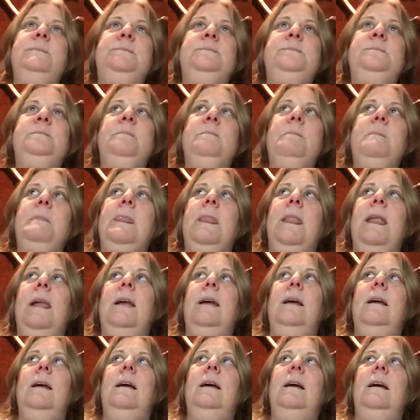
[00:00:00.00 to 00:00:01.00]

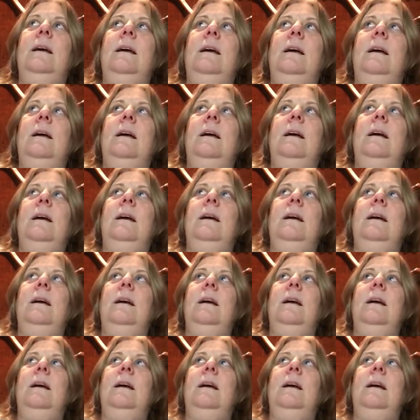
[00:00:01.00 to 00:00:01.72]
(silence)